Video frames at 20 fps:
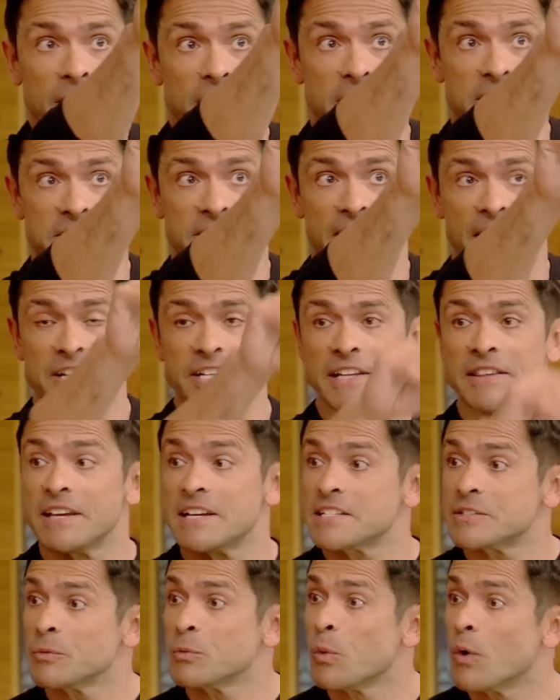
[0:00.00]
the stage like
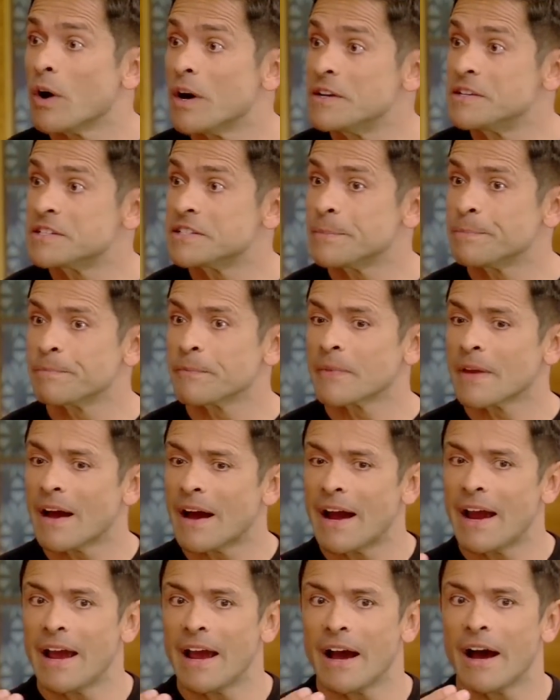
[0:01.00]
this was
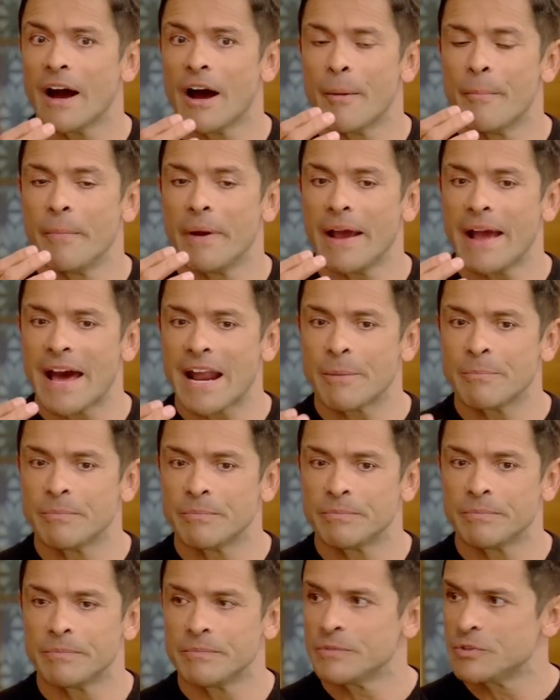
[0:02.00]
I, um,
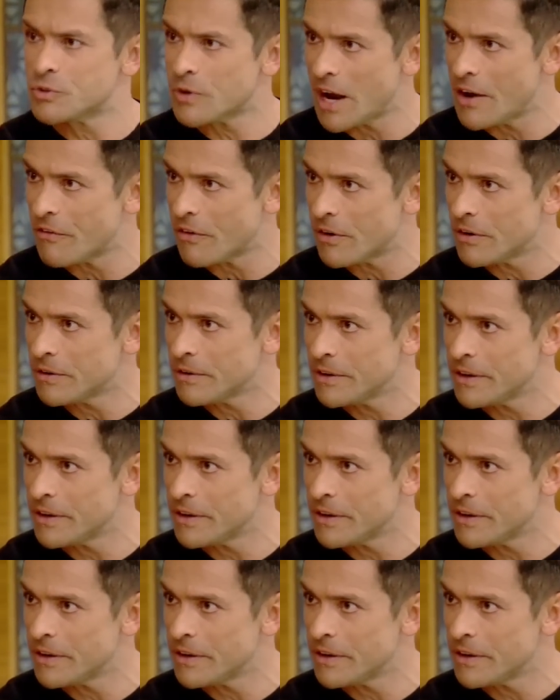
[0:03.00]
Adam driver.